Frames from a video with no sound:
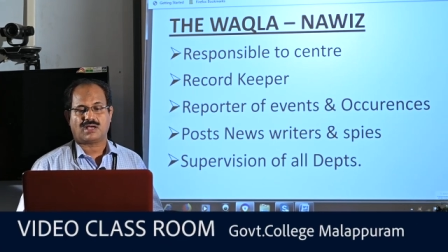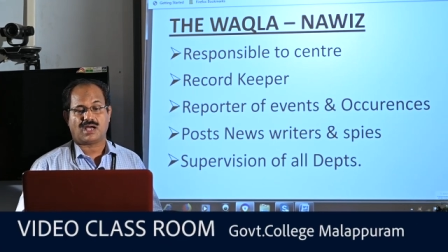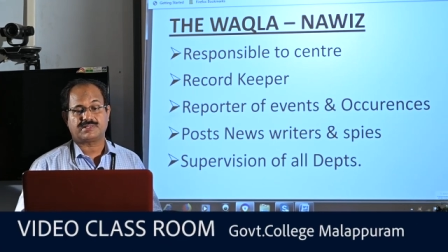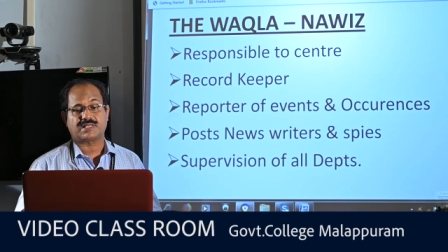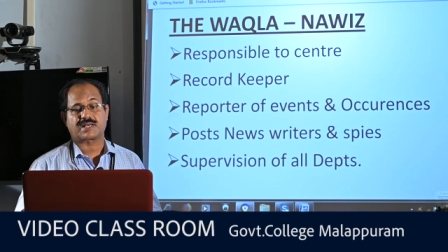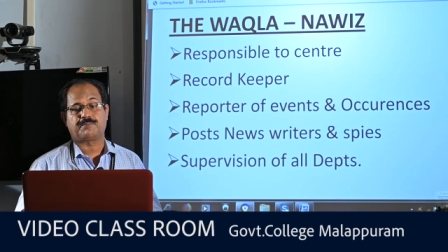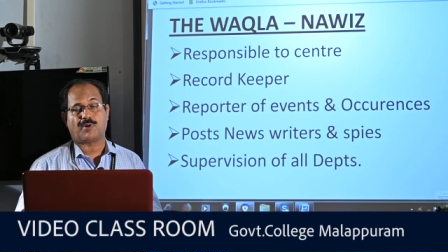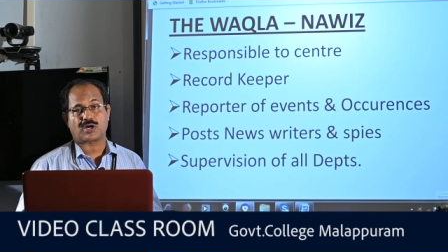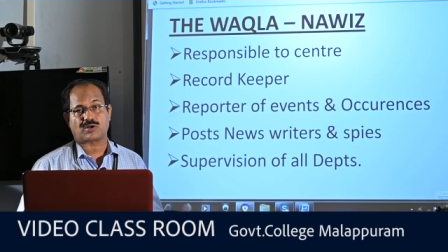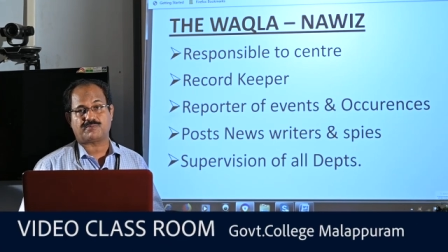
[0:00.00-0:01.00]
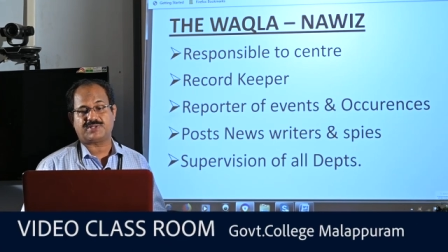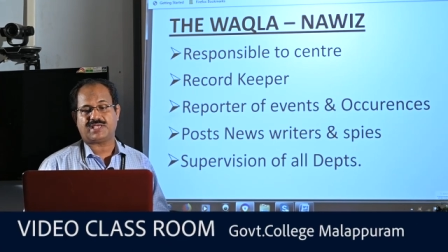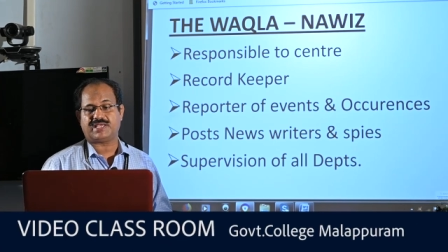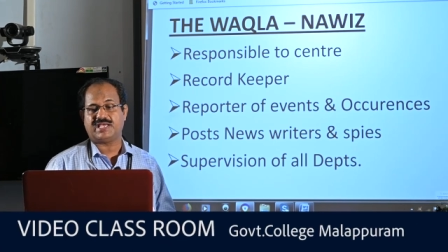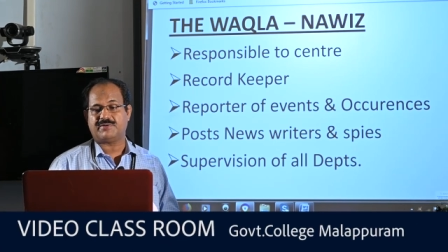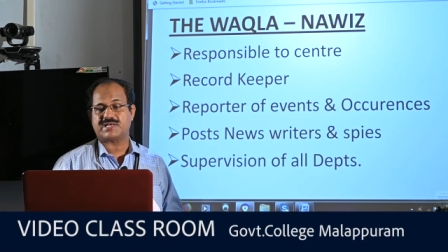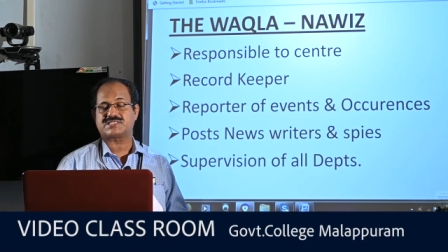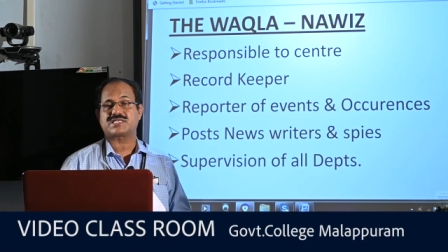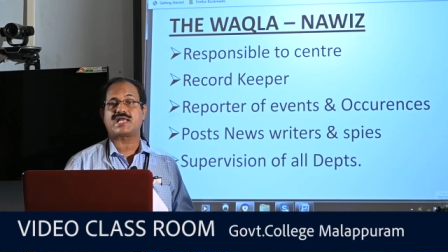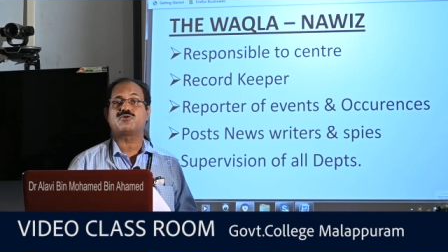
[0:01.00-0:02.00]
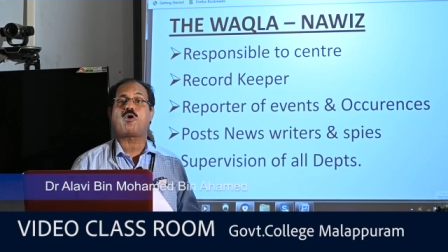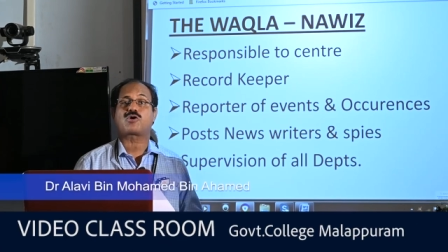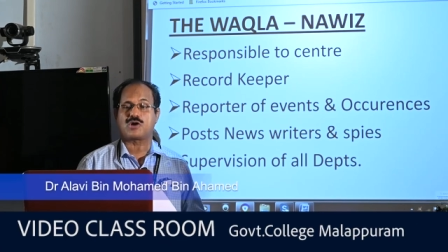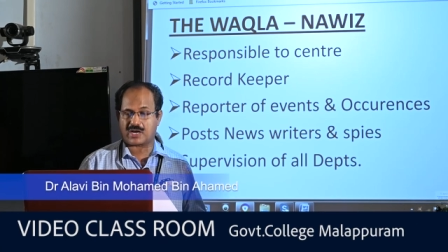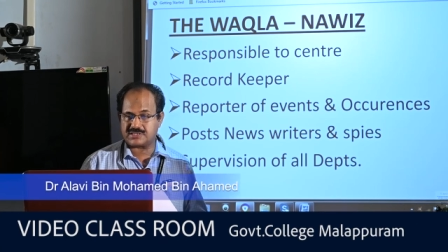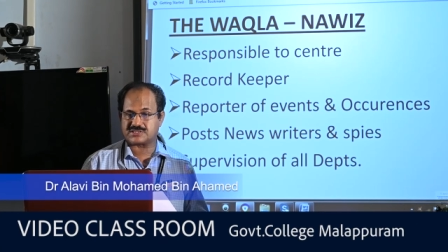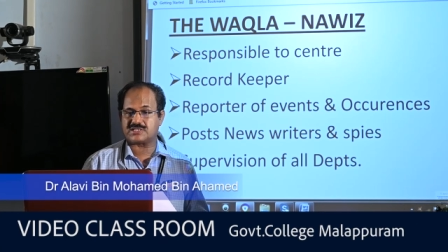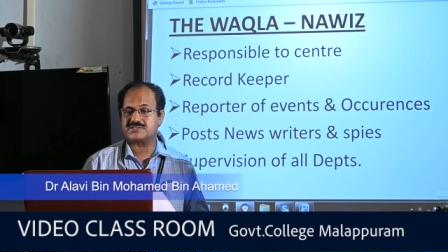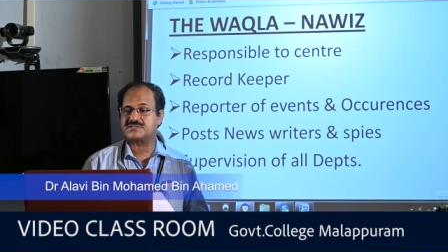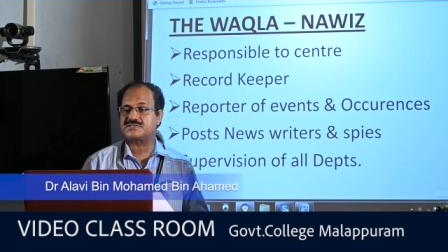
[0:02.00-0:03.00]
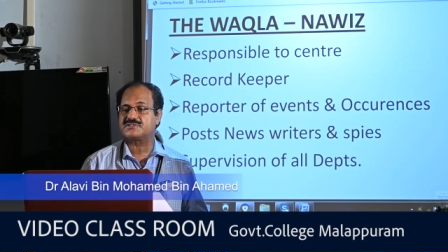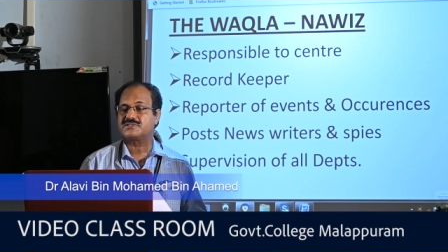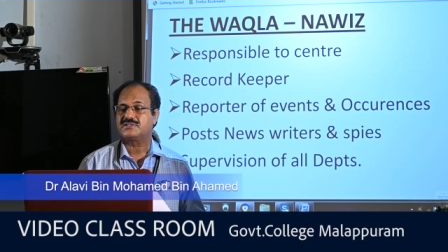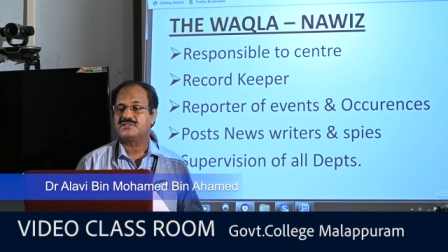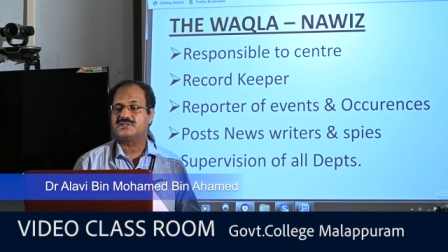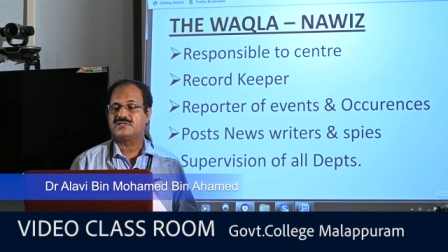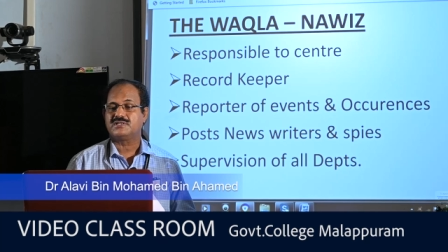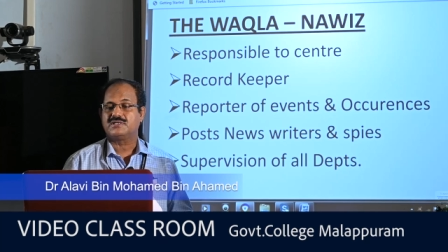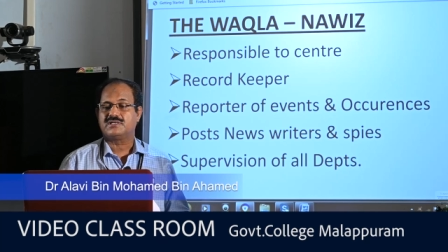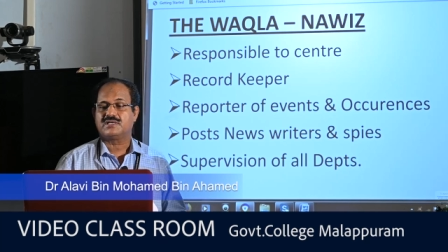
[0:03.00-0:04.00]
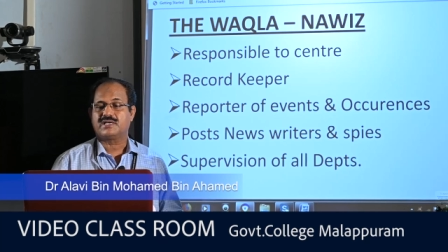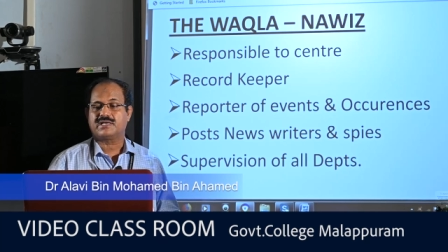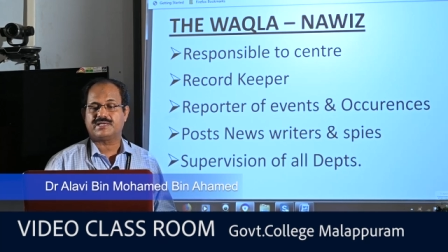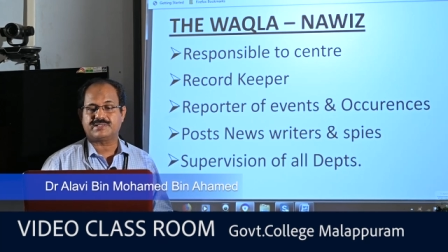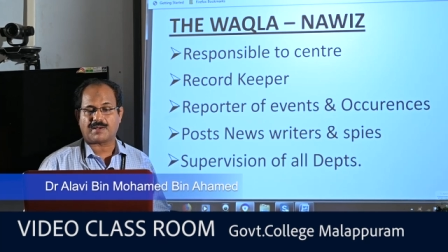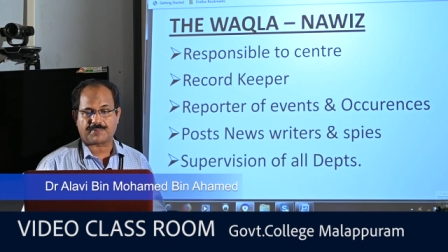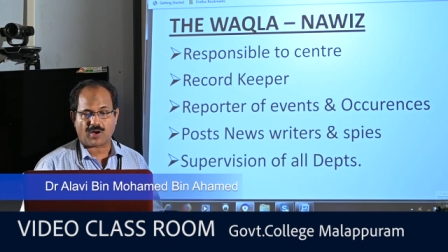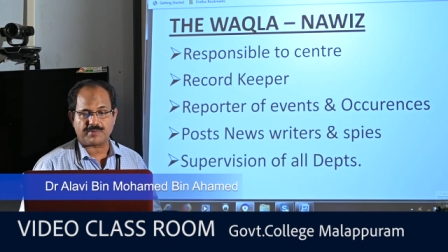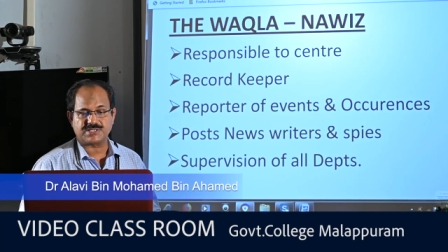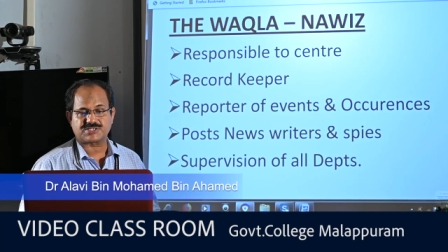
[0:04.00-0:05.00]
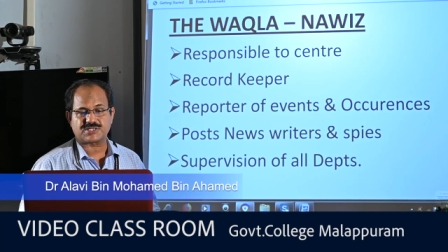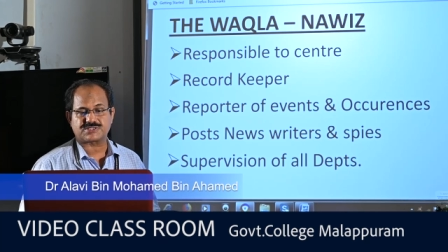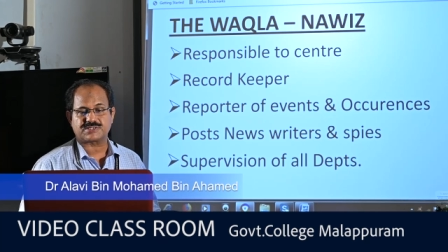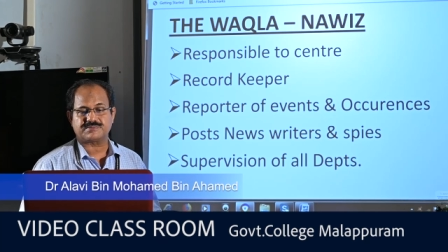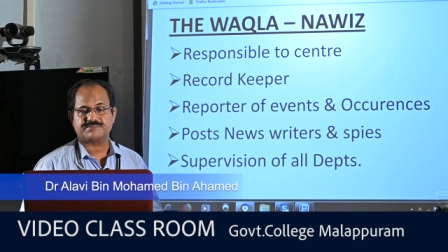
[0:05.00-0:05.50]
and the reporter of the events and occurrences in the provinces,